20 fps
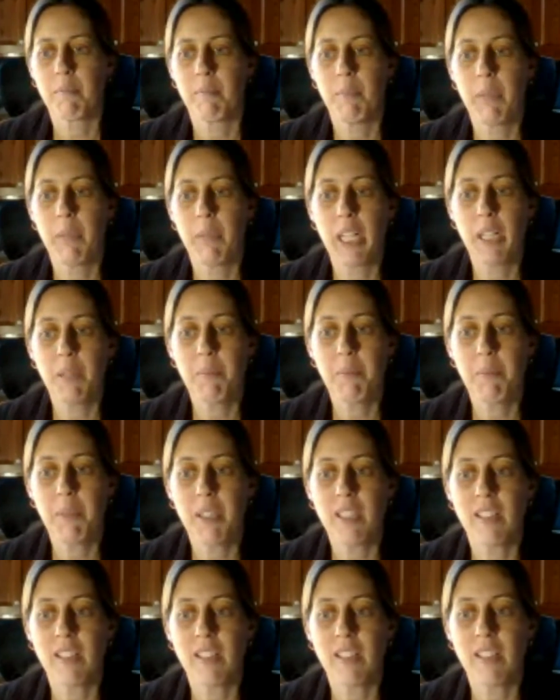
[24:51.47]

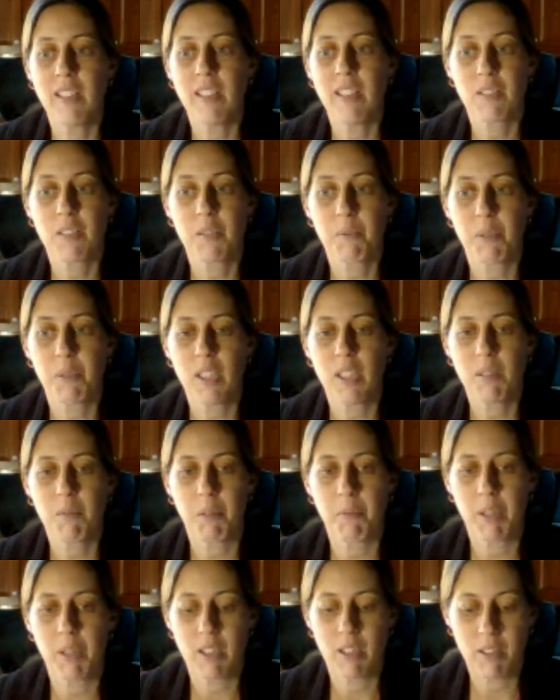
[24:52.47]
maybe next week
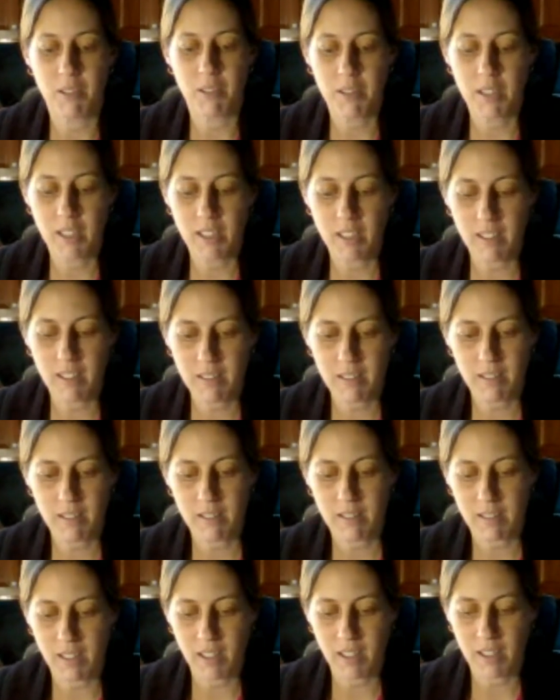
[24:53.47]
when we do
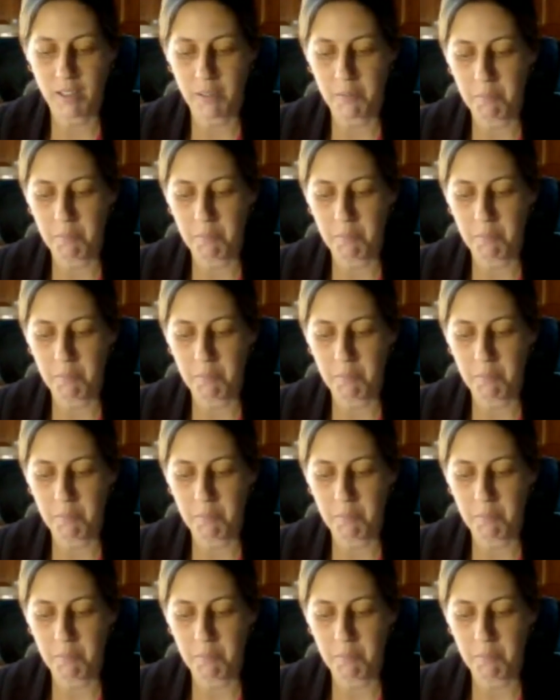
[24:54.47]
this,